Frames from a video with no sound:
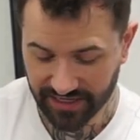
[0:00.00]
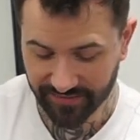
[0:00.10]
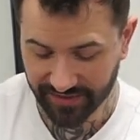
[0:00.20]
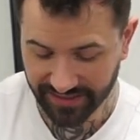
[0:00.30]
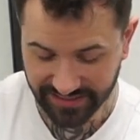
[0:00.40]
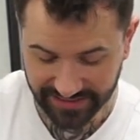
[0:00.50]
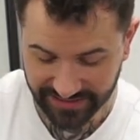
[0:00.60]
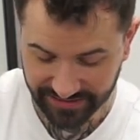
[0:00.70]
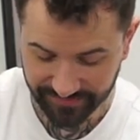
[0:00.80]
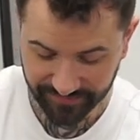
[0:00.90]
I mean, this
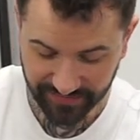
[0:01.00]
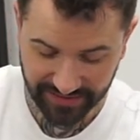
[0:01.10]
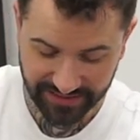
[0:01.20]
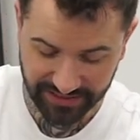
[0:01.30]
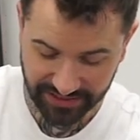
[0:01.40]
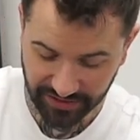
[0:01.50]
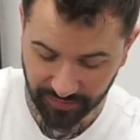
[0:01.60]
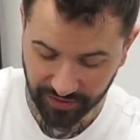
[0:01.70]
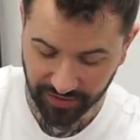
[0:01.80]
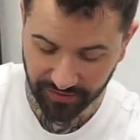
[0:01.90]
is this is
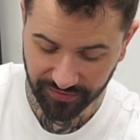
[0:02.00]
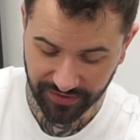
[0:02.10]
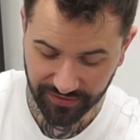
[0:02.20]
super cool.